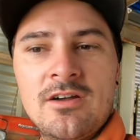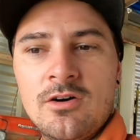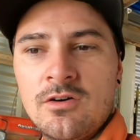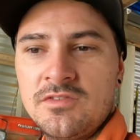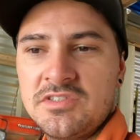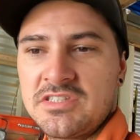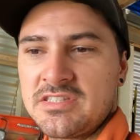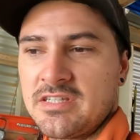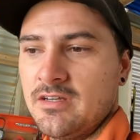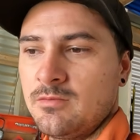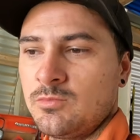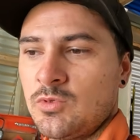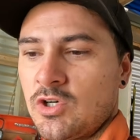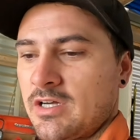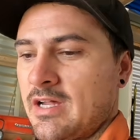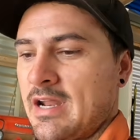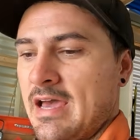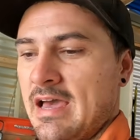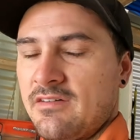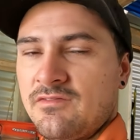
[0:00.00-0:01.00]
Obviously, I'm
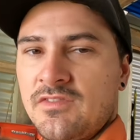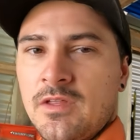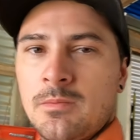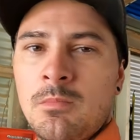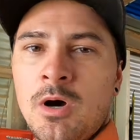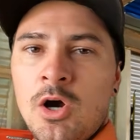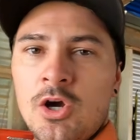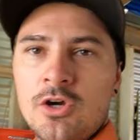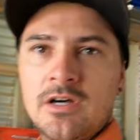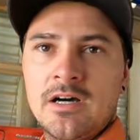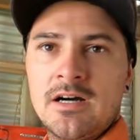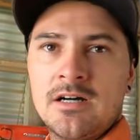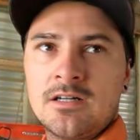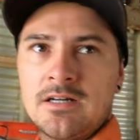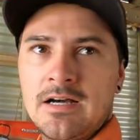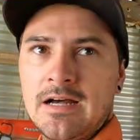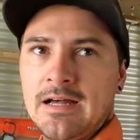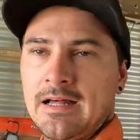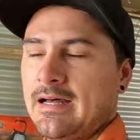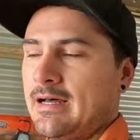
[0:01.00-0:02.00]
not going to have the motor
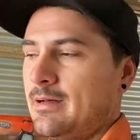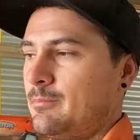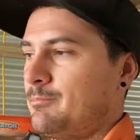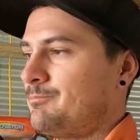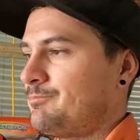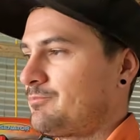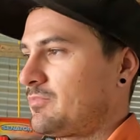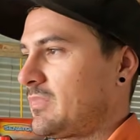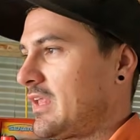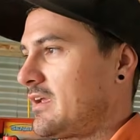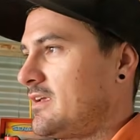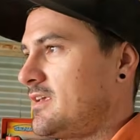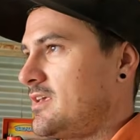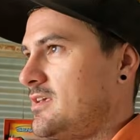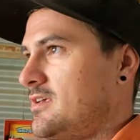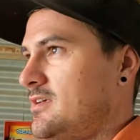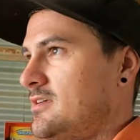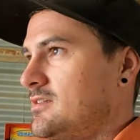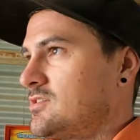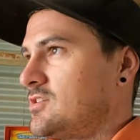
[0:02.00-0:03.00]

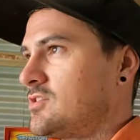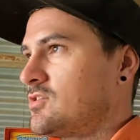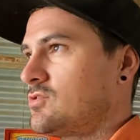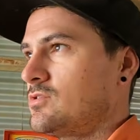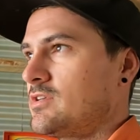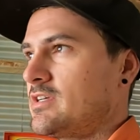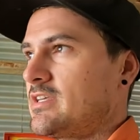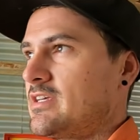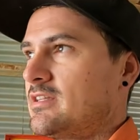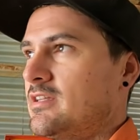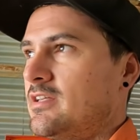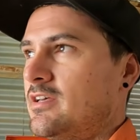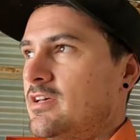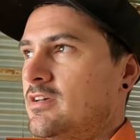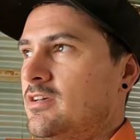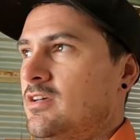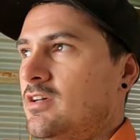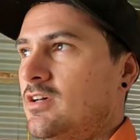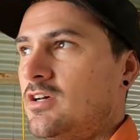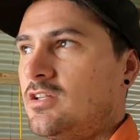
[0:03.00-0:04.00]
here to sort of get
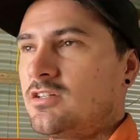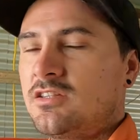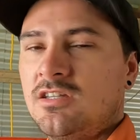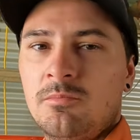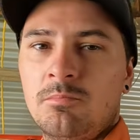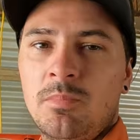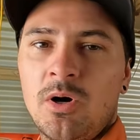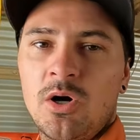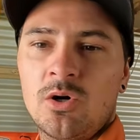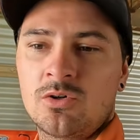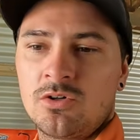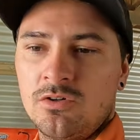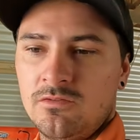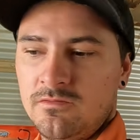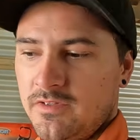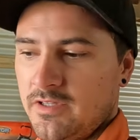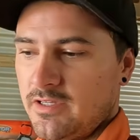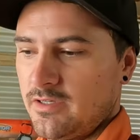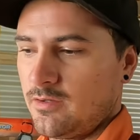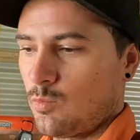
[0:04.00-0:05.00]
the bulk
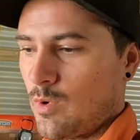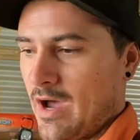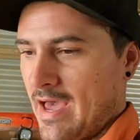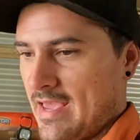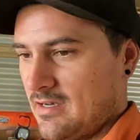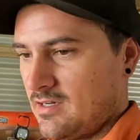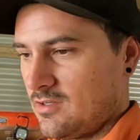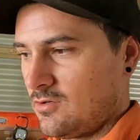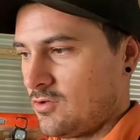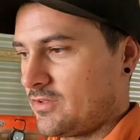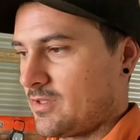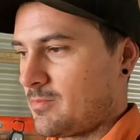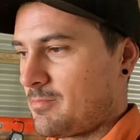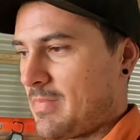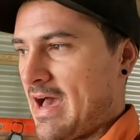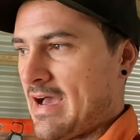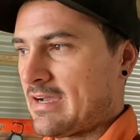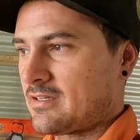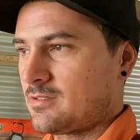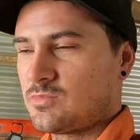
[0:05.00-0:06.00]
of the weight on the
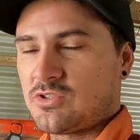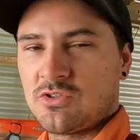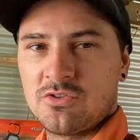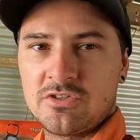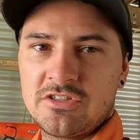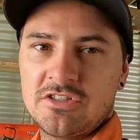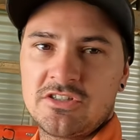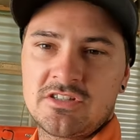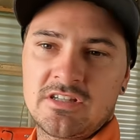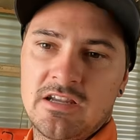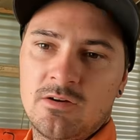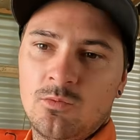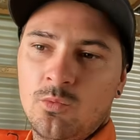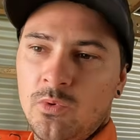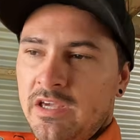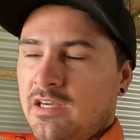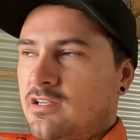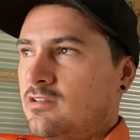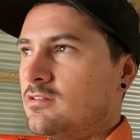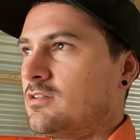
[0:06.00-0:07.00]
back. I'm sort of just going to
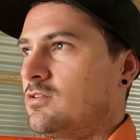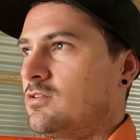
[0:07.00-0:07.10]
wing it a